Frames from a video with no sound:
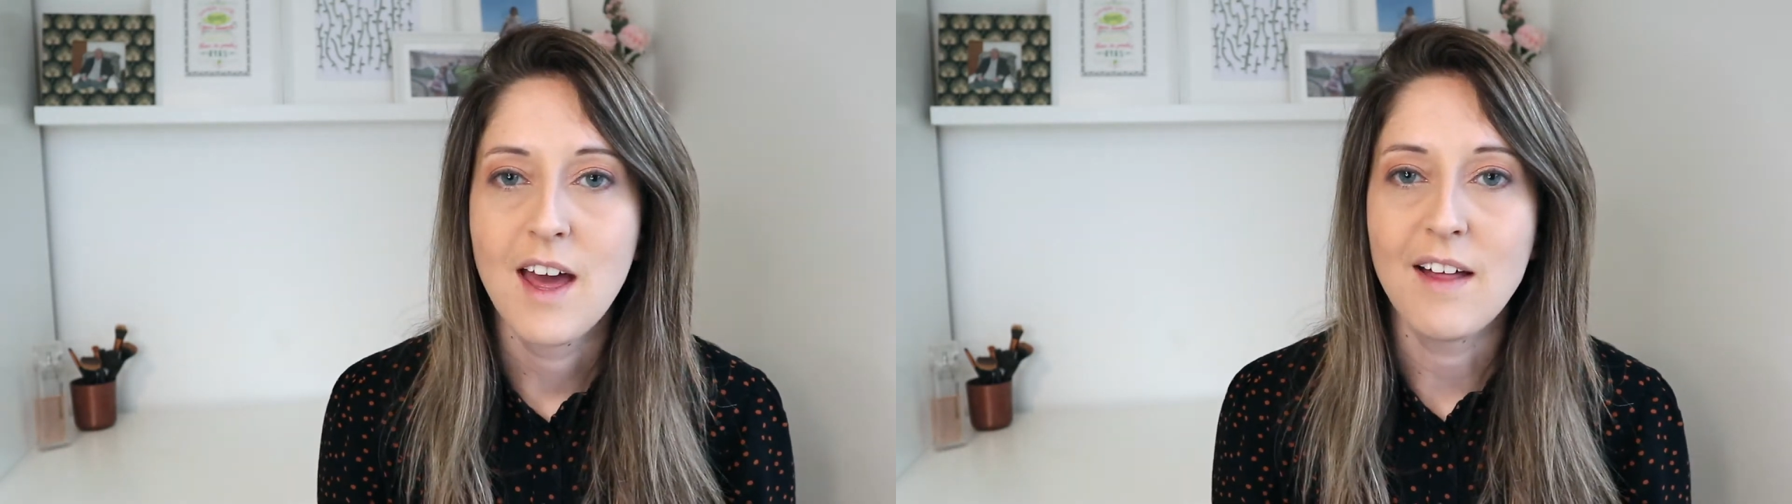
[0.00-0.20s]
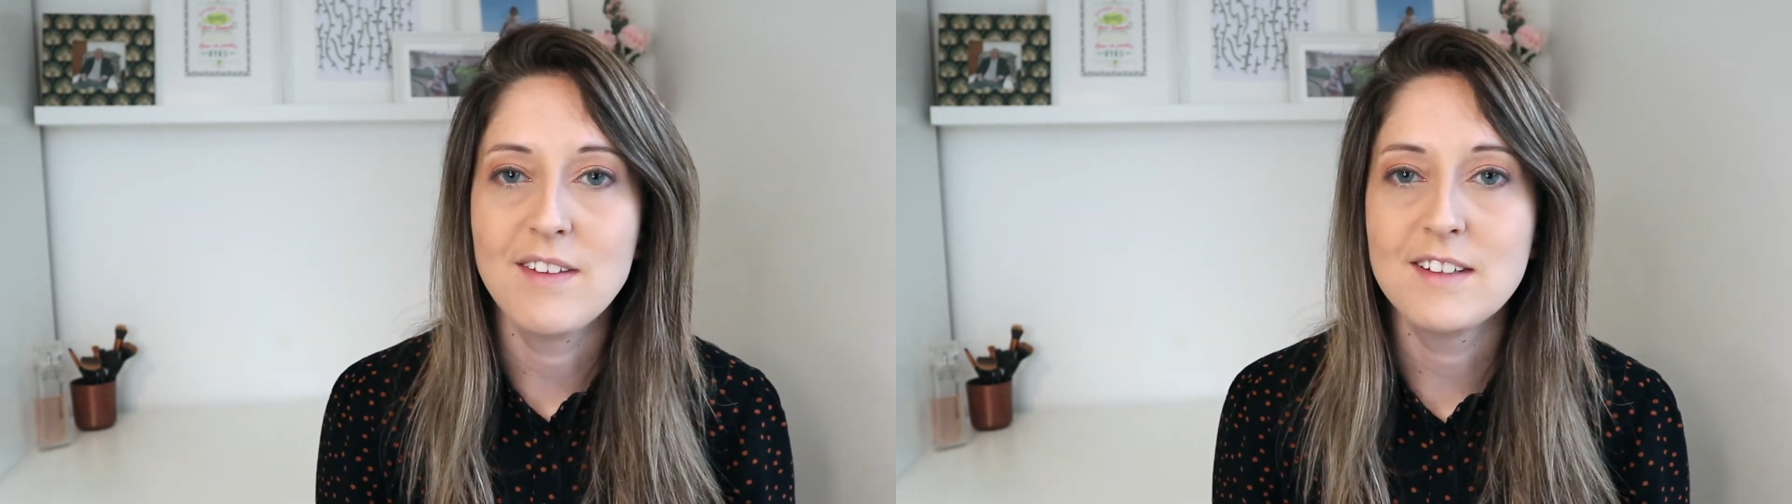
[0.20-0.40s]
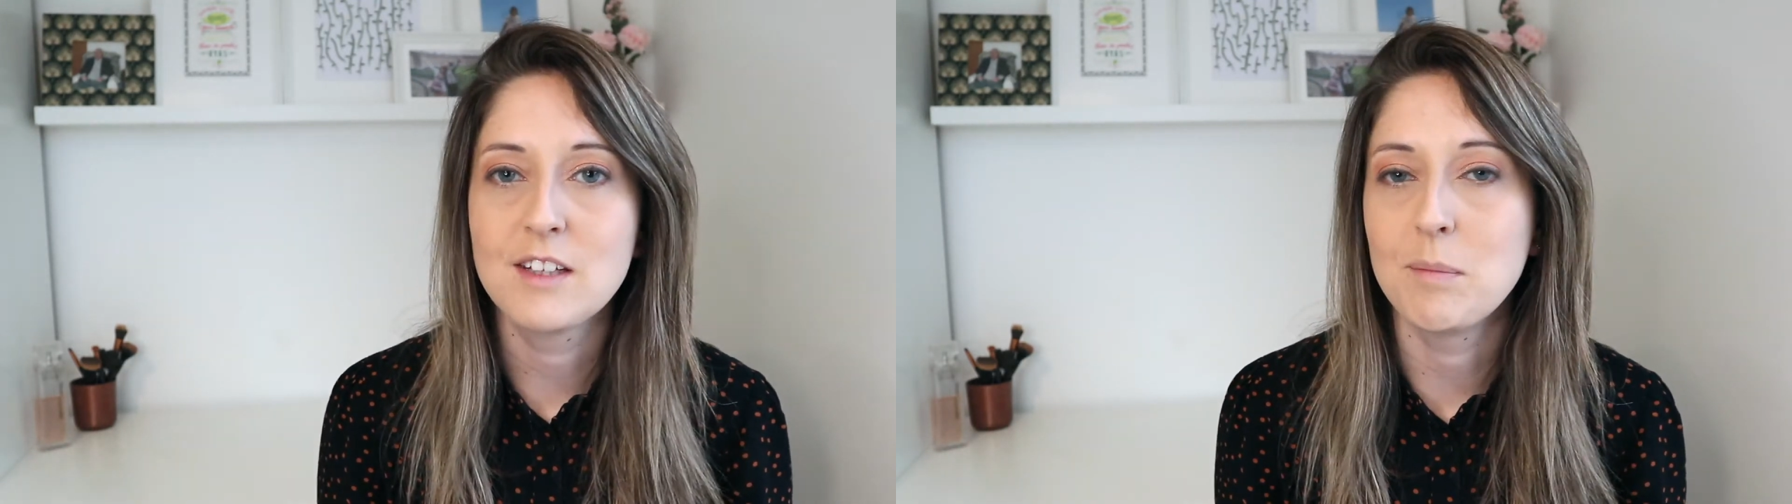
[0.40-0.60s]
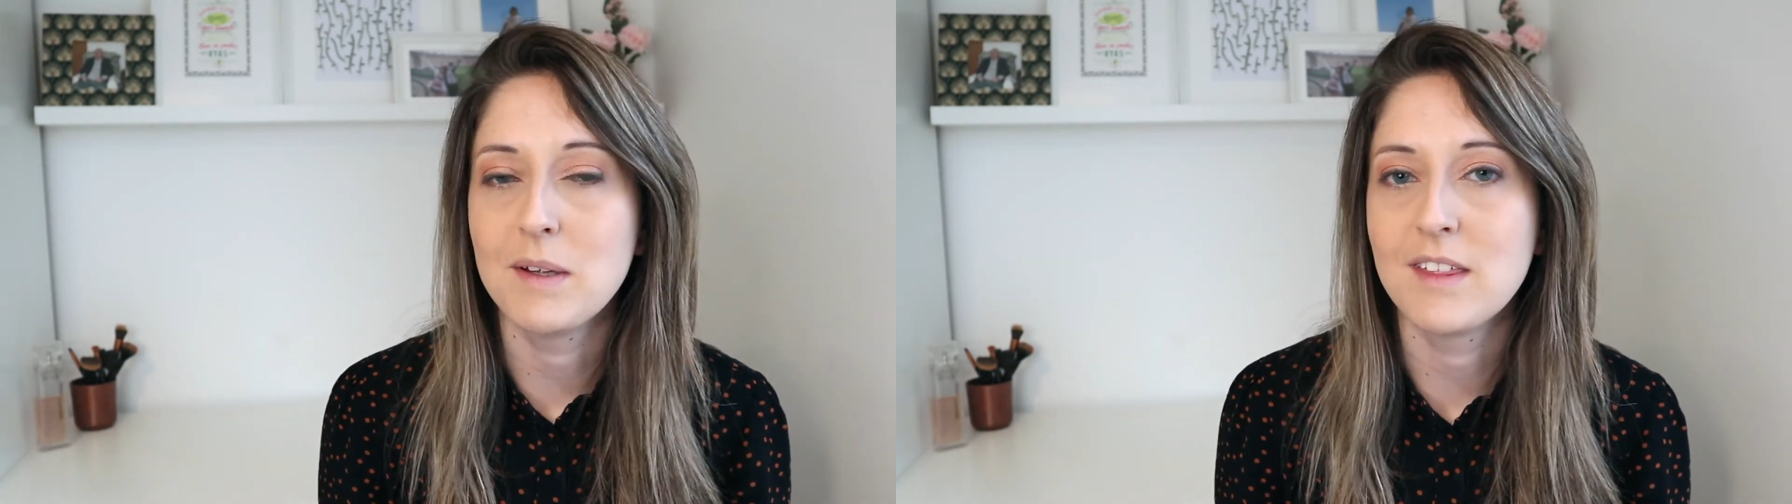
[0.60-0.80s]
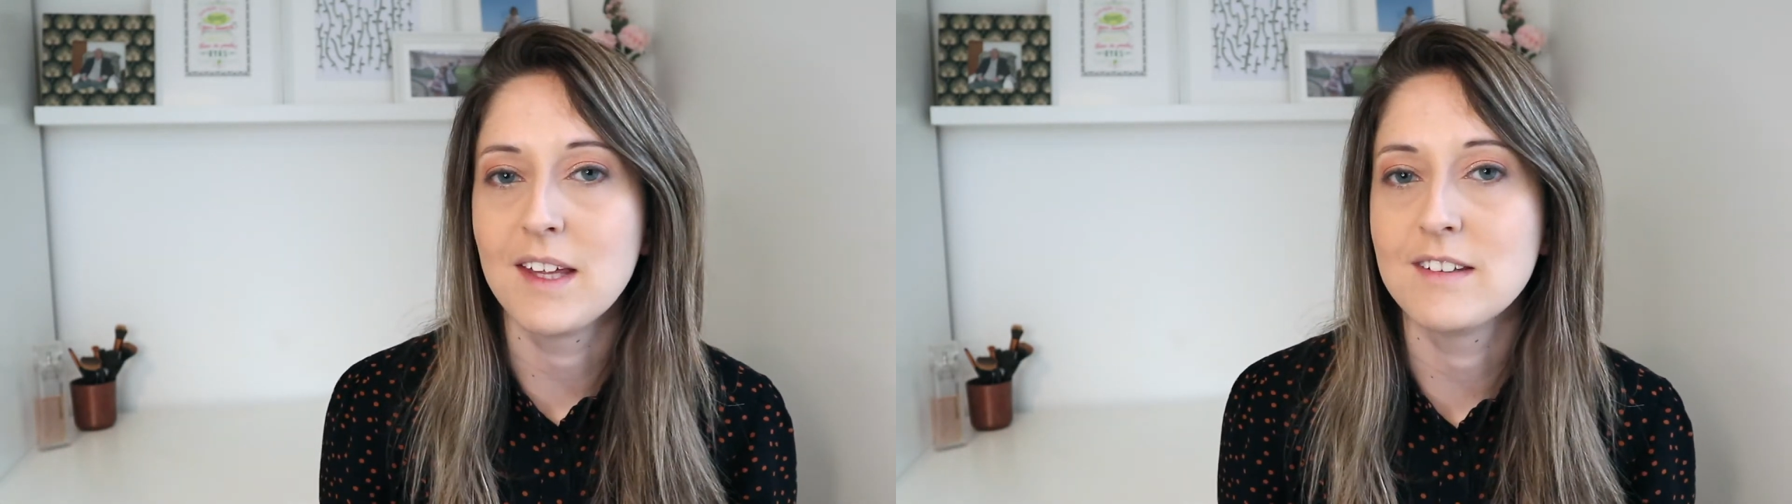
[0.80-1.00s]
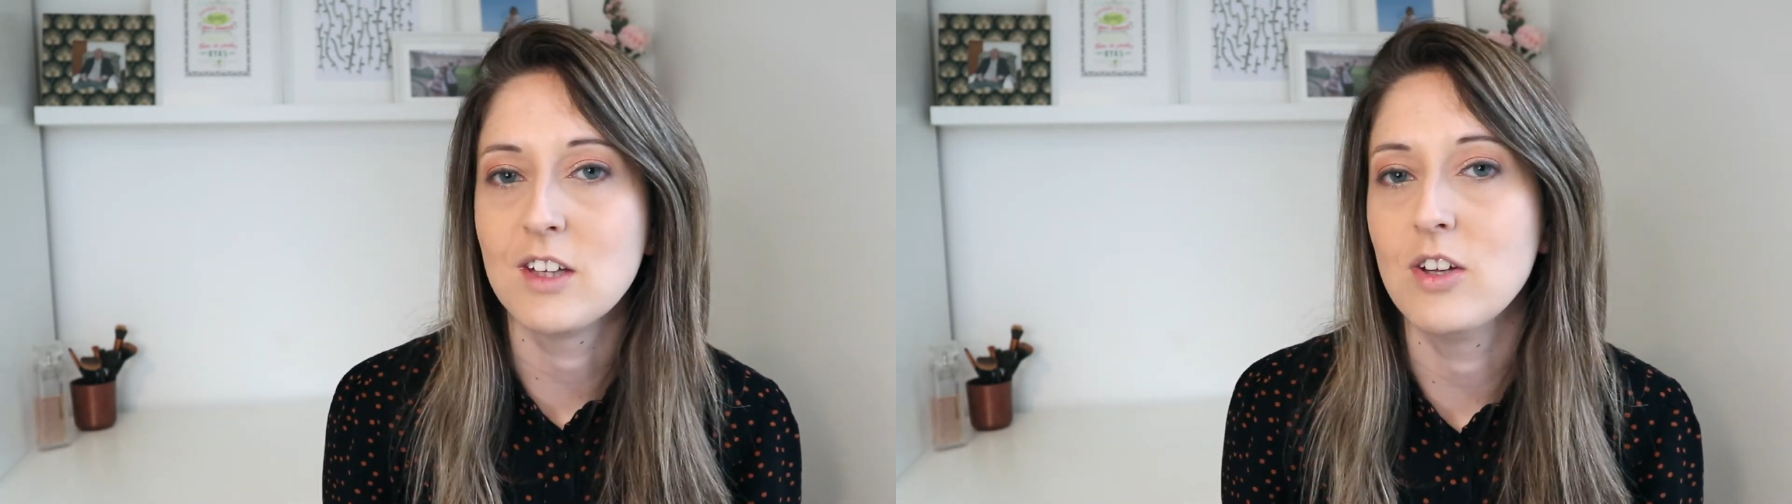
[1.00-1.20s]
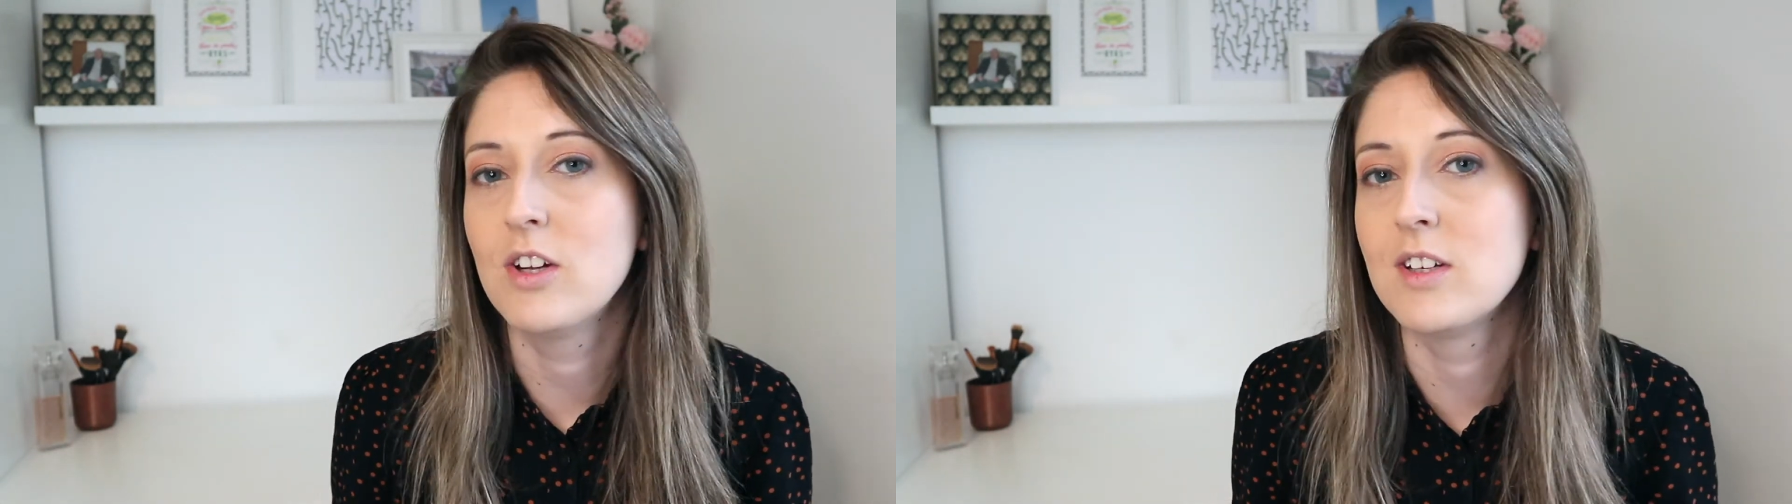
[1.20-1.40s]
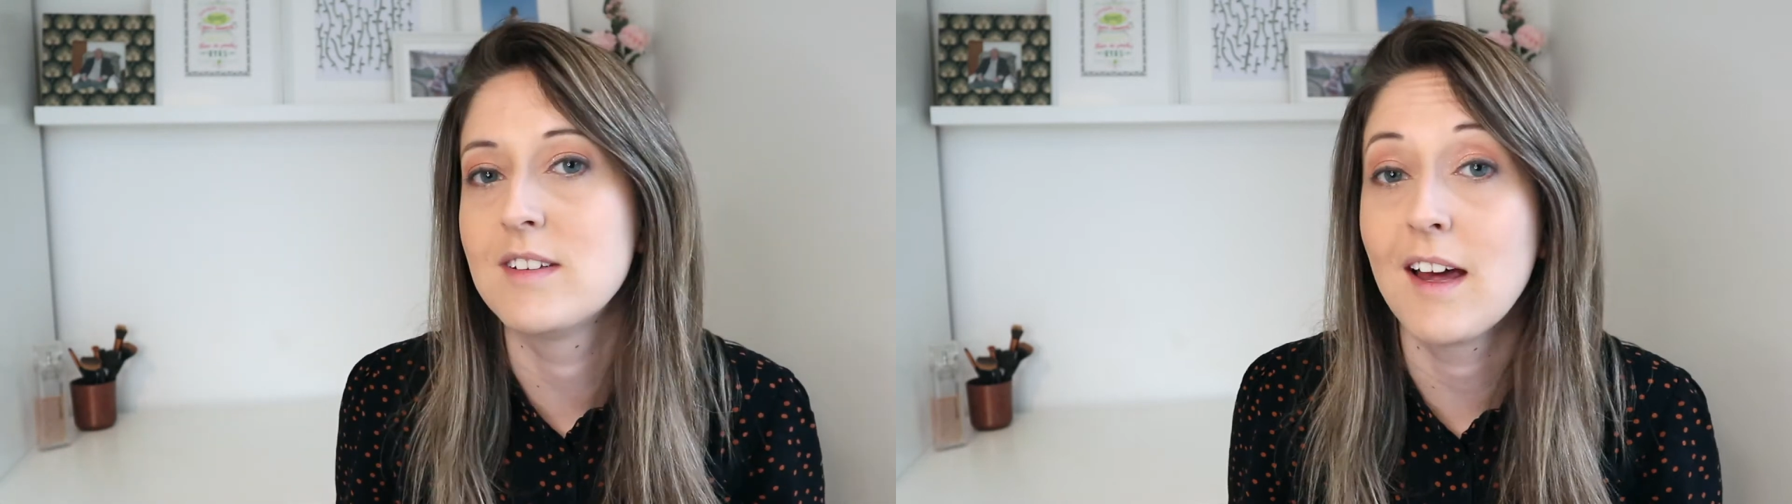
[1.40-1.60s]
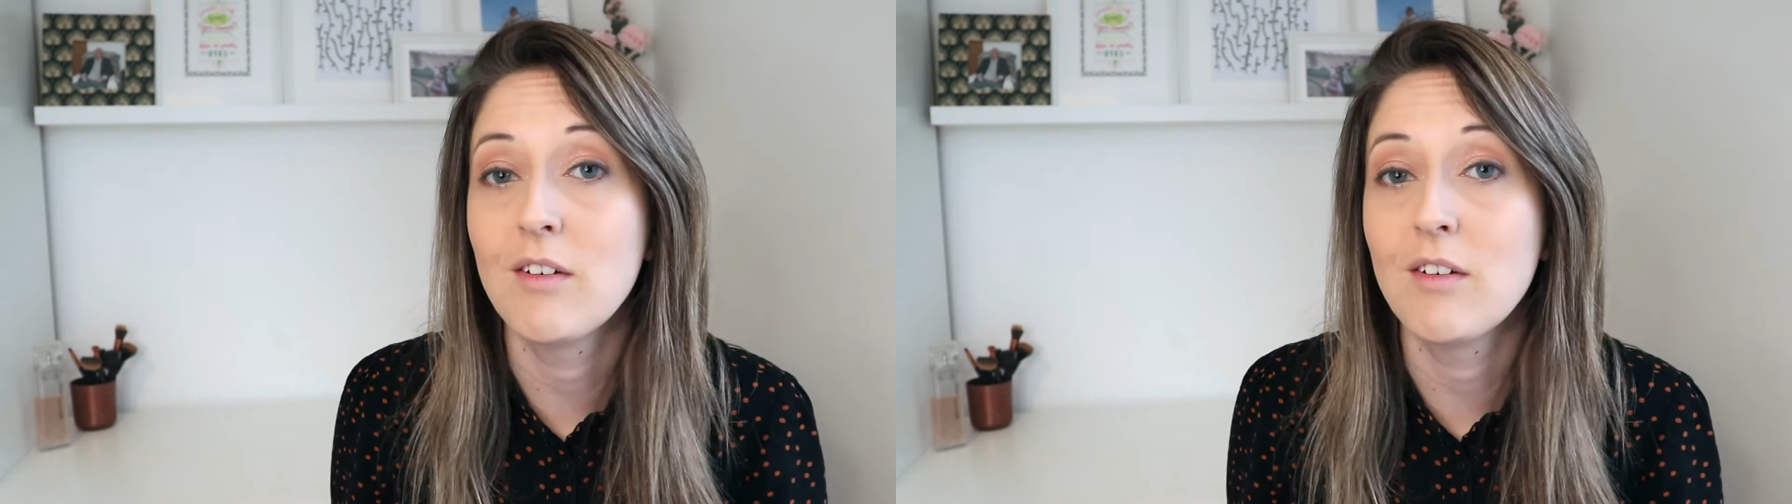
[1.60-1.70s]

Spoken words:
and these could be things that you could sell